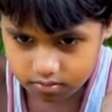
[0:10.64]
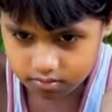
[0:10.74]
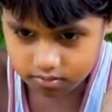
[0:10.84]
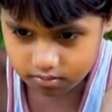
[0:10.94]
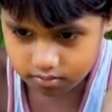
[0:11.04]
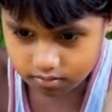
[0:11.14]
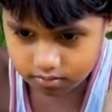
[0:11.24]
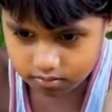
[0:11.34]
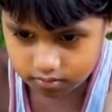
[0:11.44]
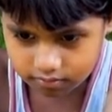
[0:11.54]
the camera
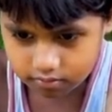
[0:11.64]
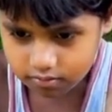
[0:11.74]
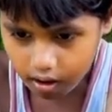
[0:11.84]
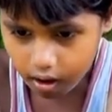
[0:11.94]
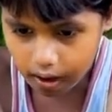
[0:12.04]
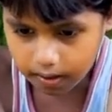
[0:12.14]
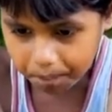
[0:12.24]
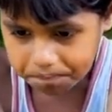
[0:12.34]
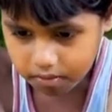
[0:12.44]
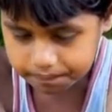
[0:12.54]
again, but
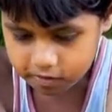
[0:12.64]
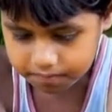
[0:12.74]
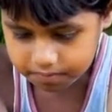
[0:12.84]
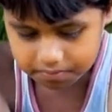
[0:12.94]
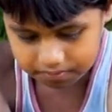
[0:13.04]
here we are.